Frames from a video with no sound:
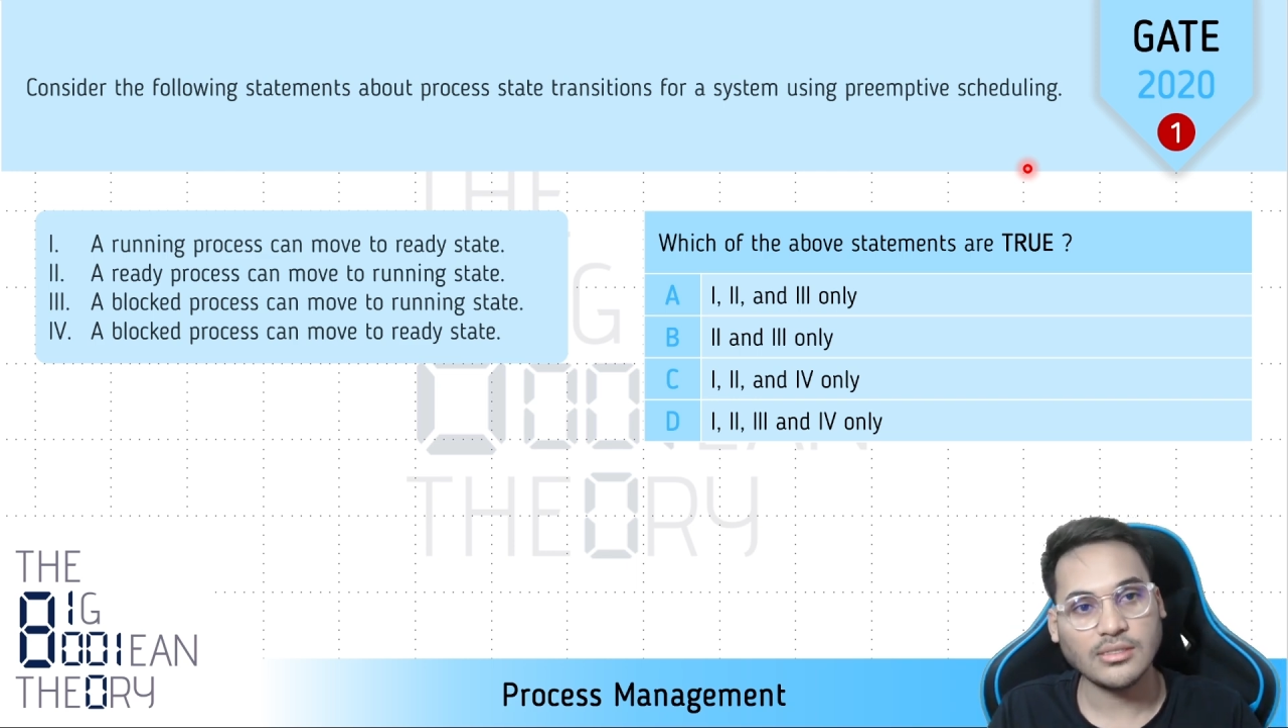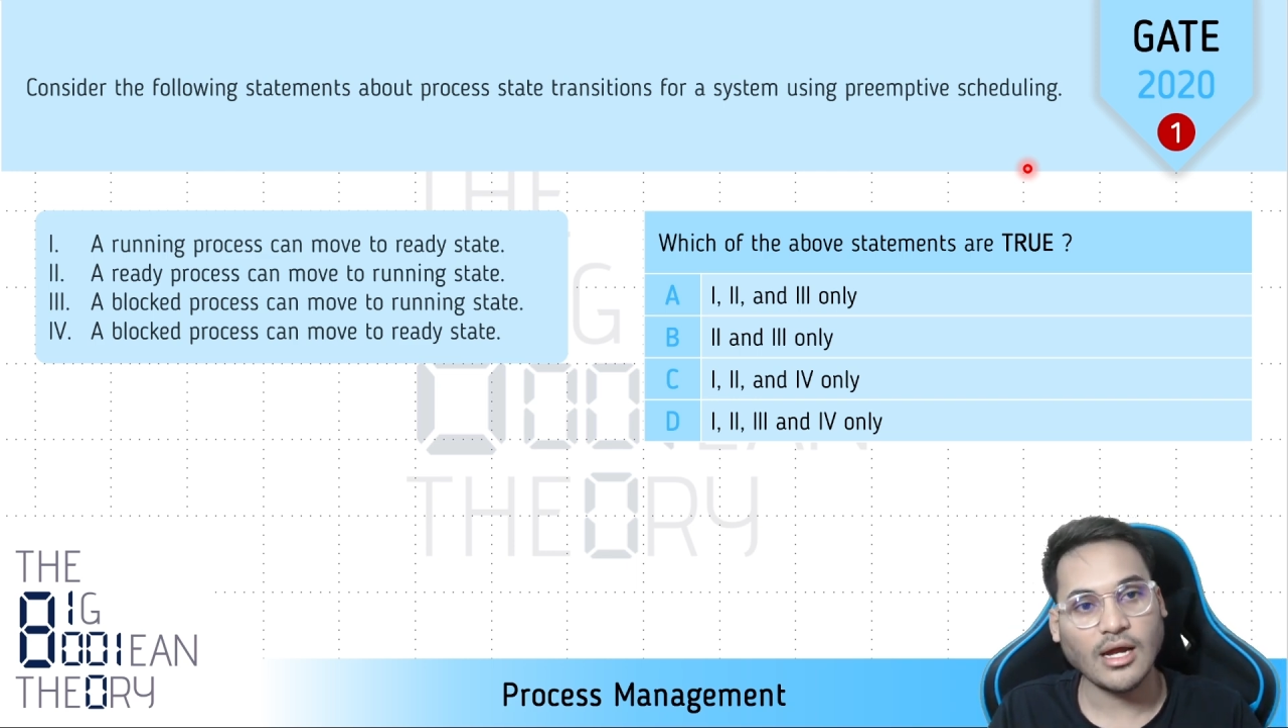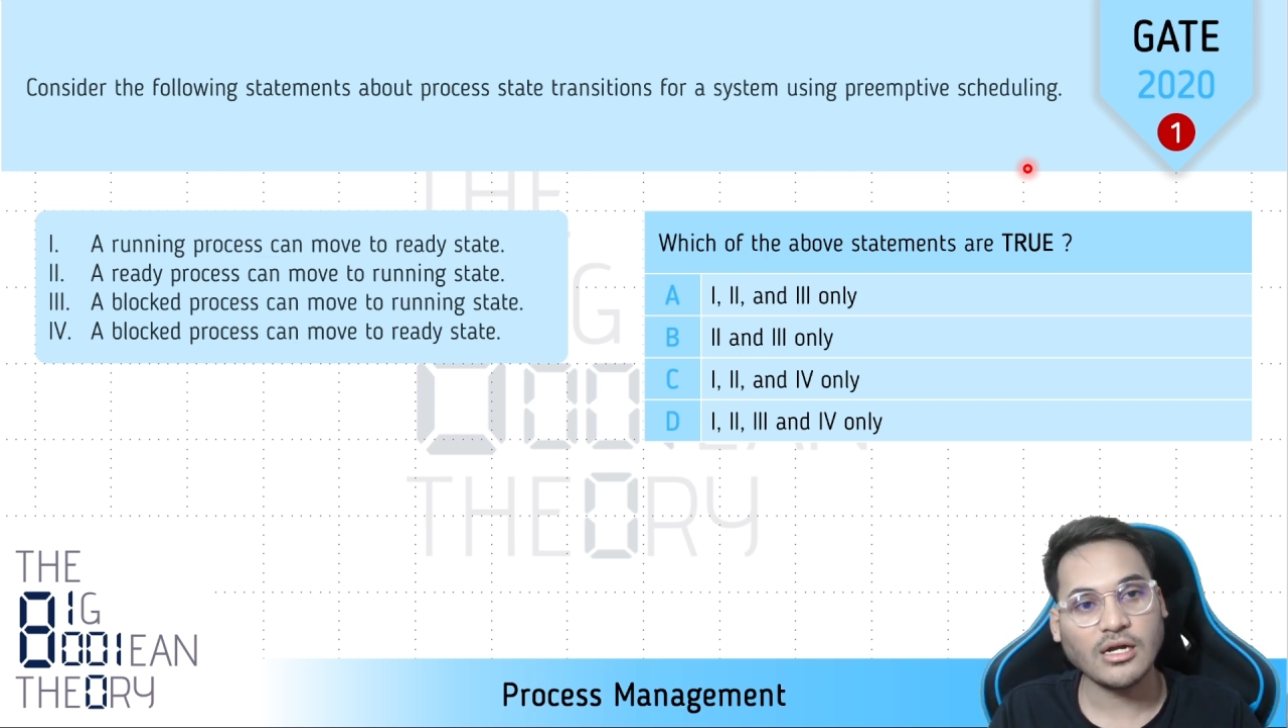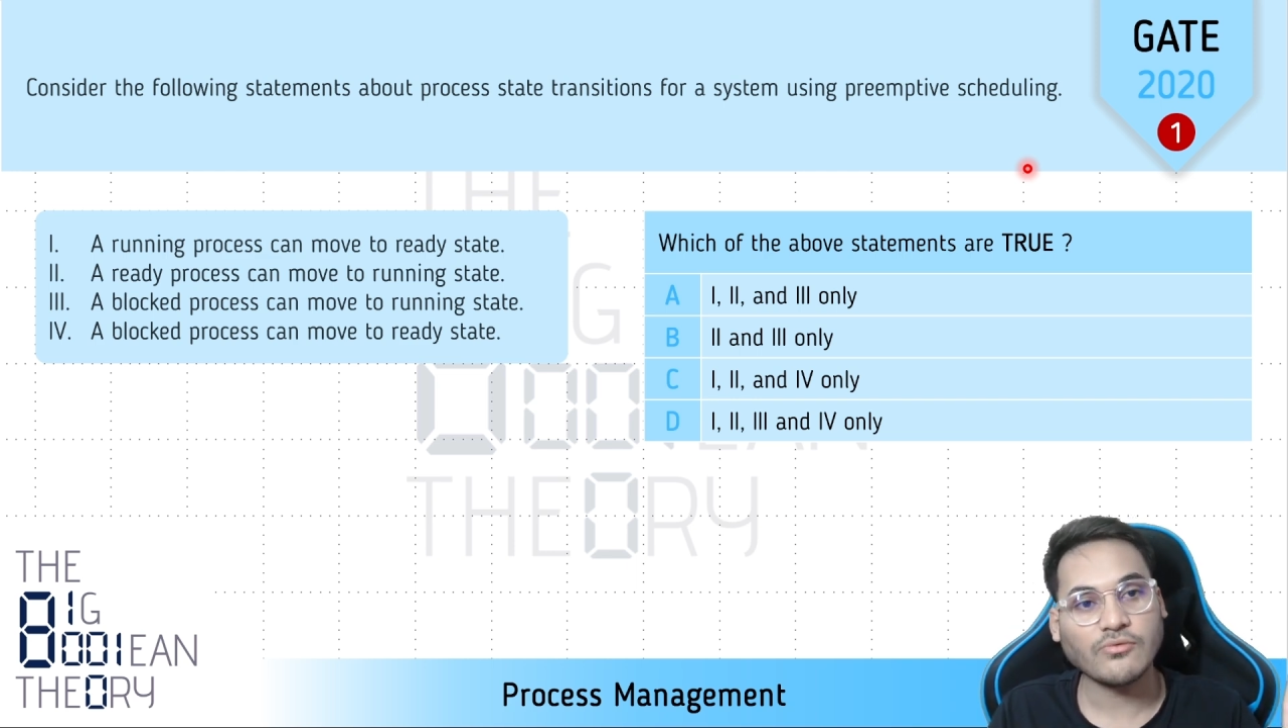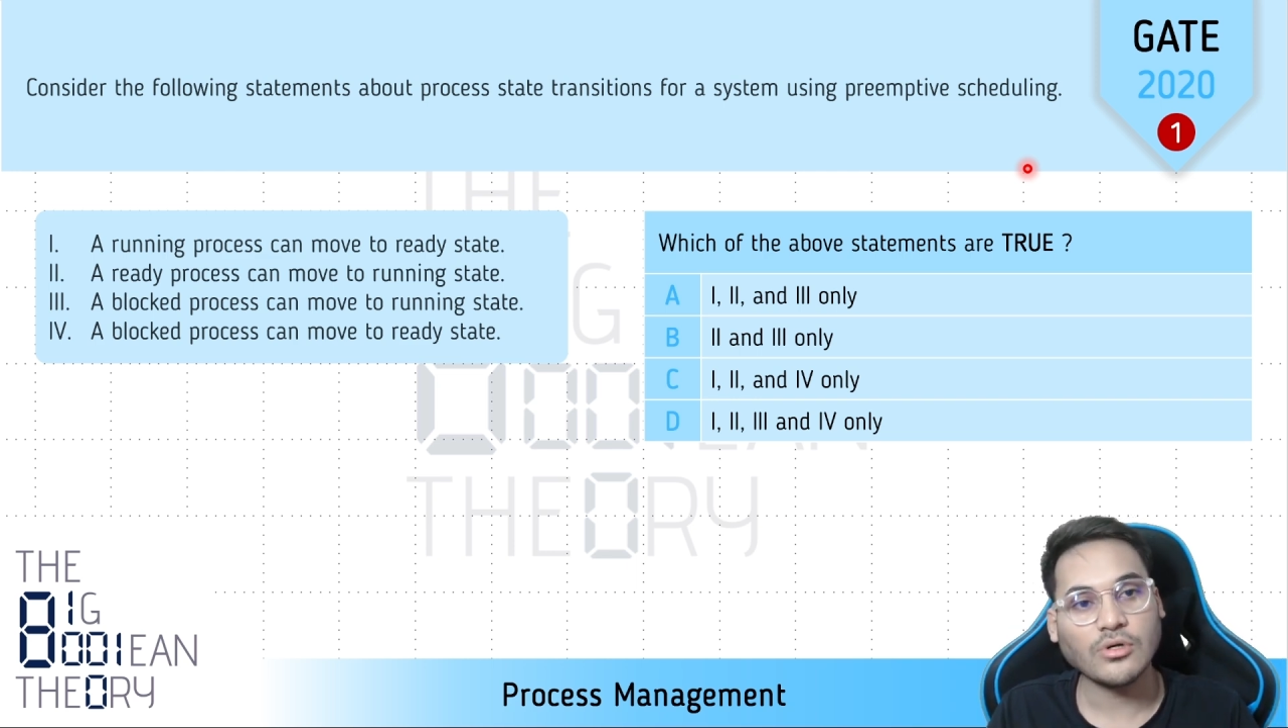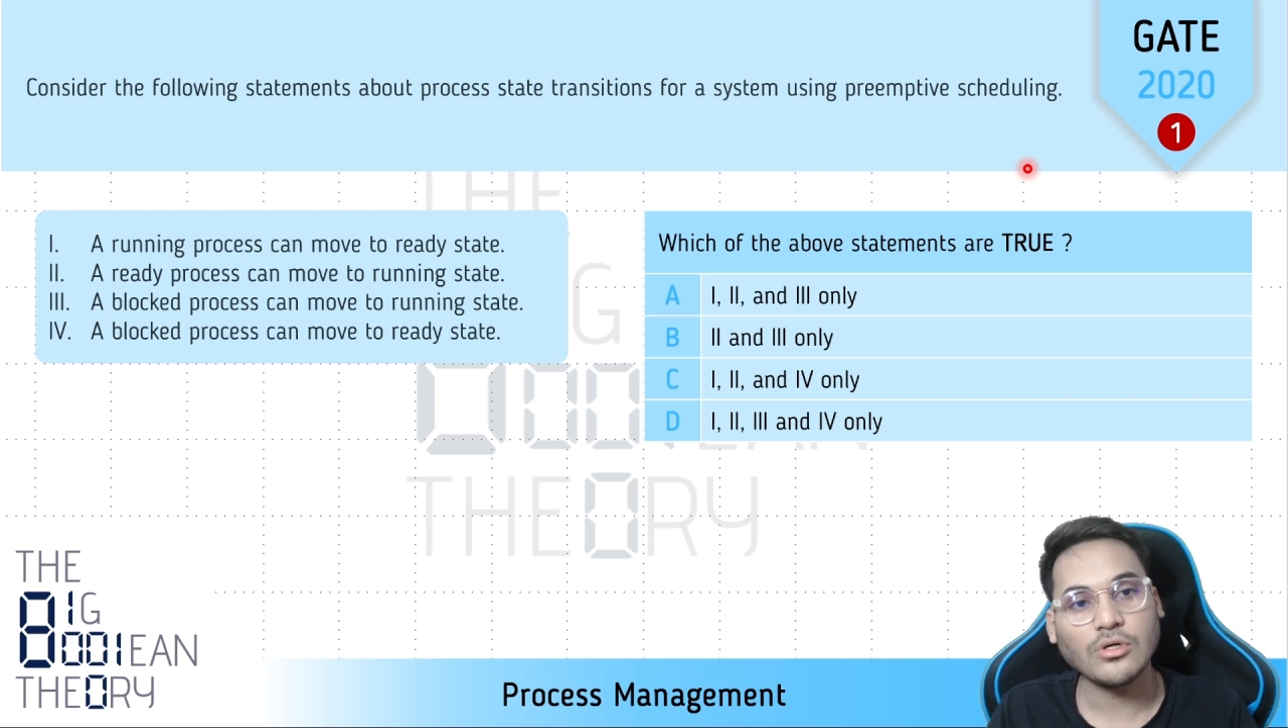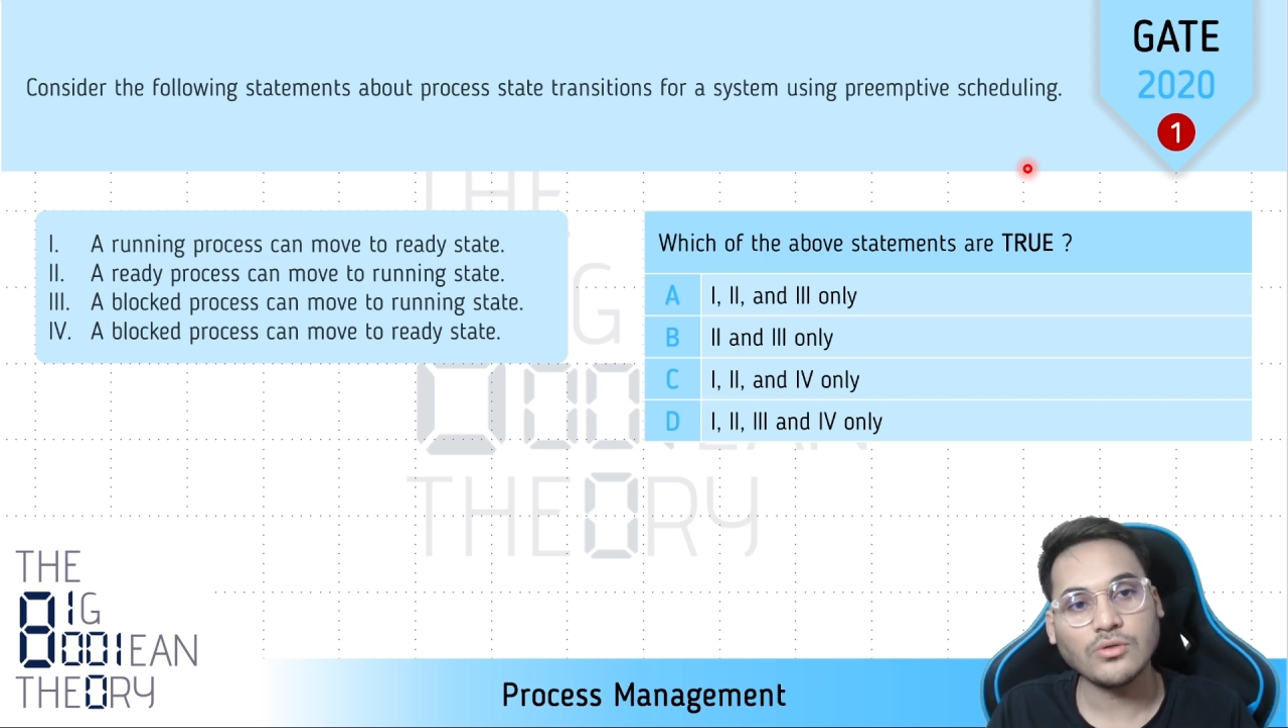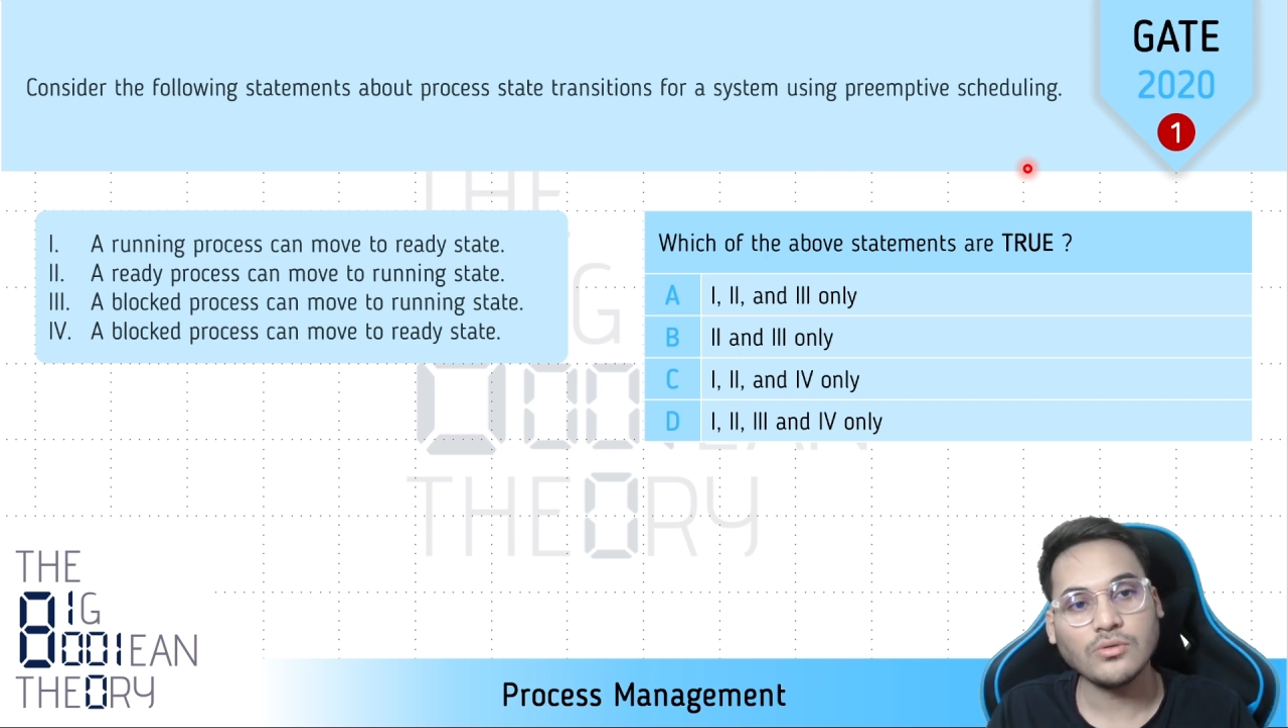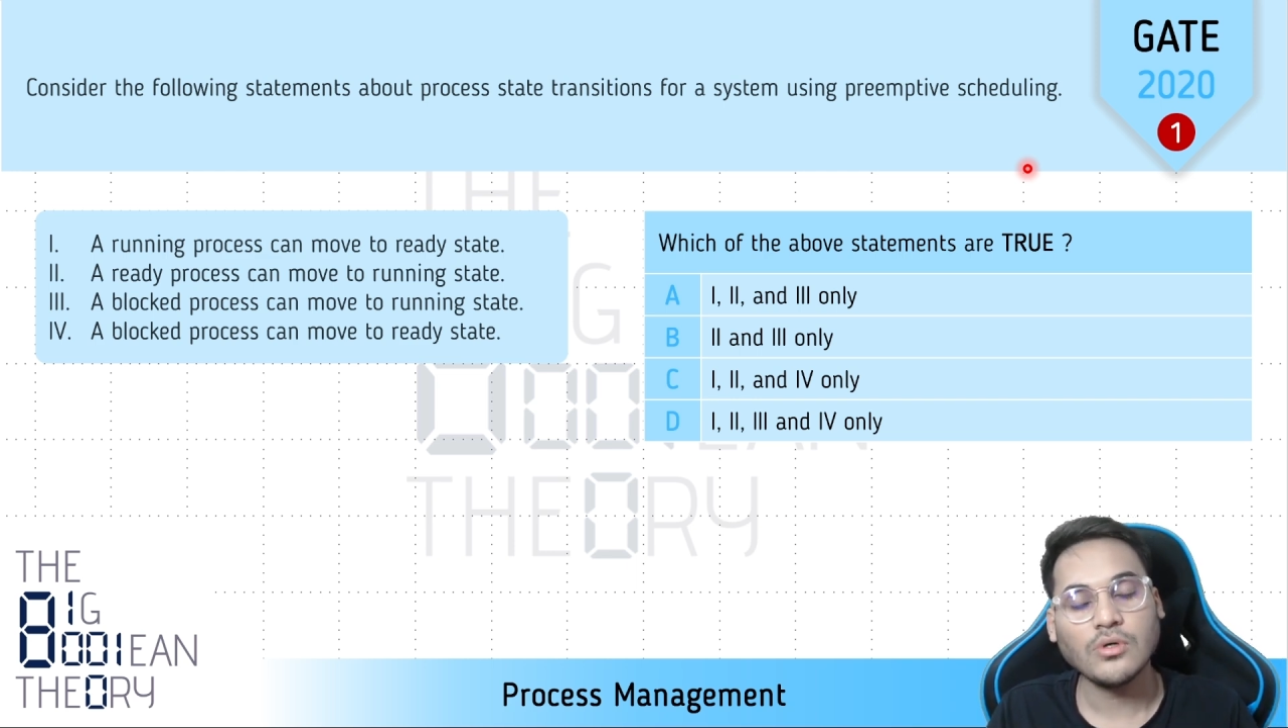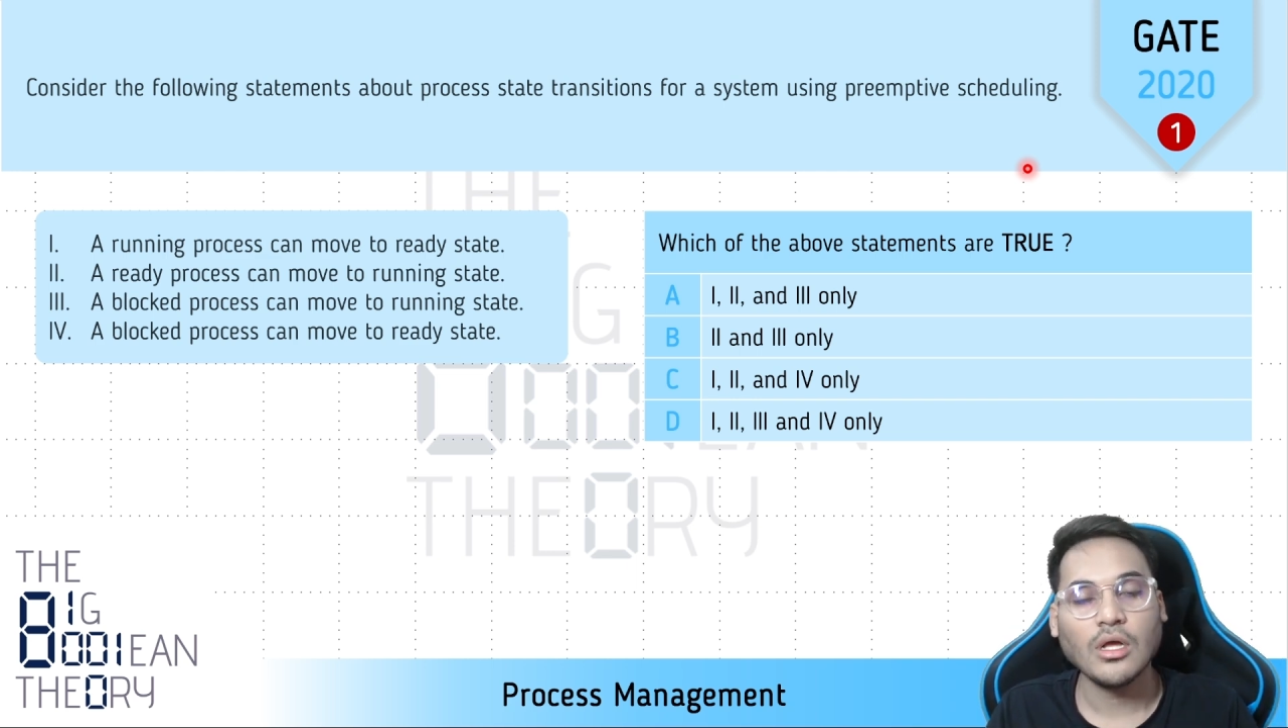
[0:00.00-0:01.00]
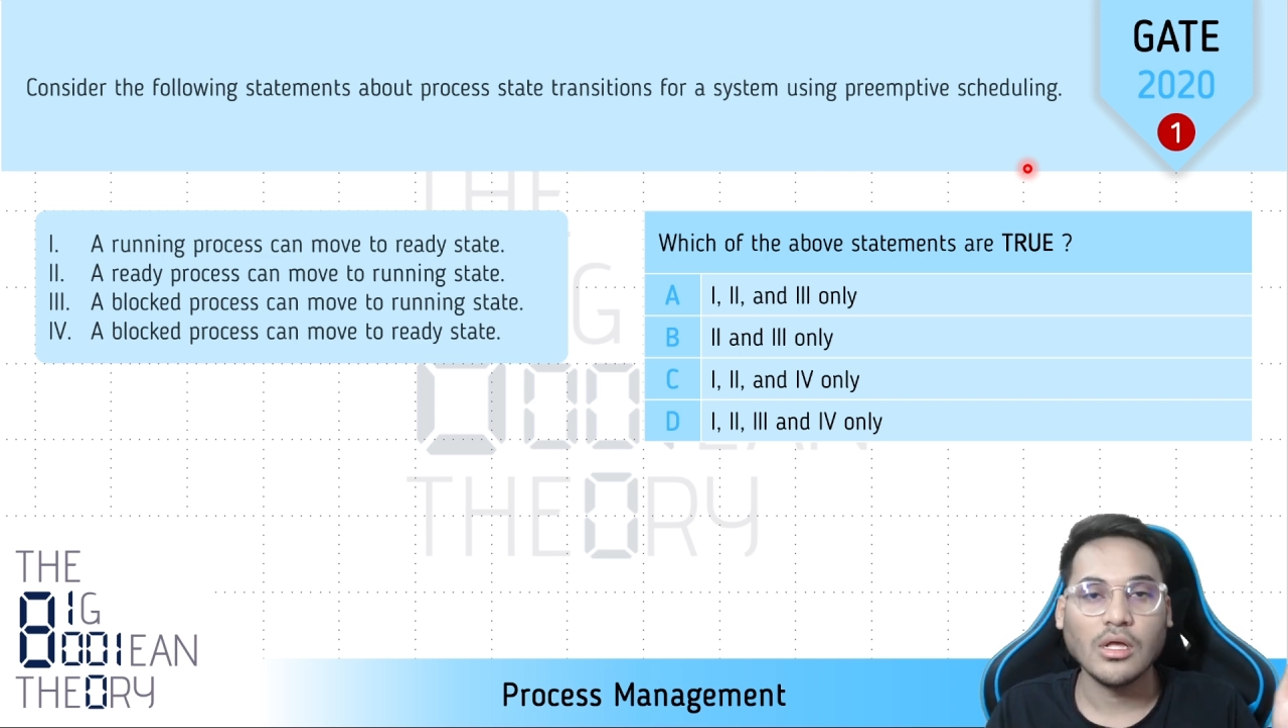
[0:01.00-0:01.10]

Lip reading: that want to